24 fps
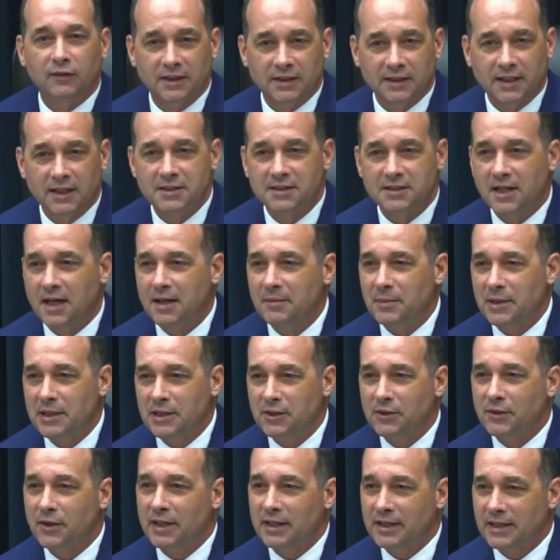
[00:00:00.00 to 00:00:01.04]
does not mean
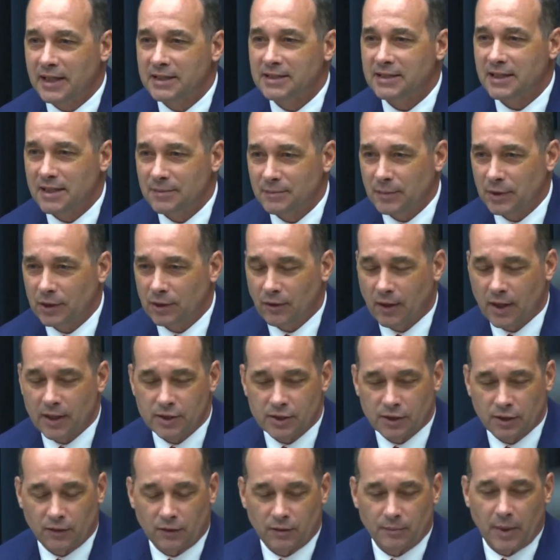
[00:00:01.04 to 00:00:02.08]
you're against
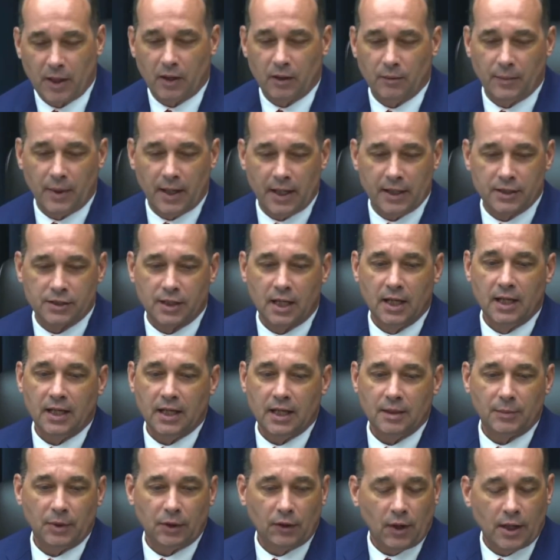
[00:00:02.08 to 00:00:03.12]
immigration or merit-based
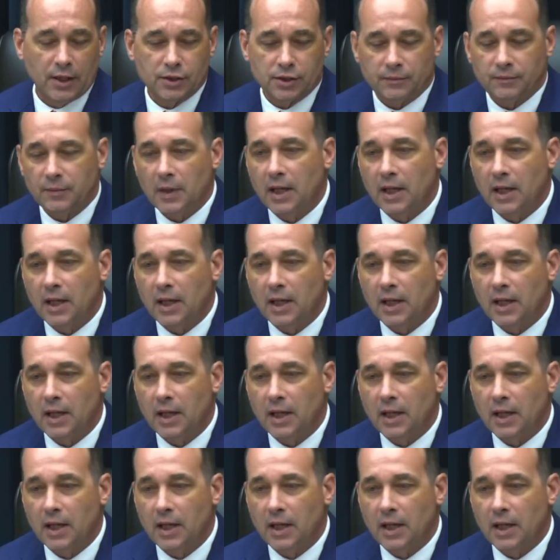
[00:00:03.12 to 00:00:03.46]
immigration.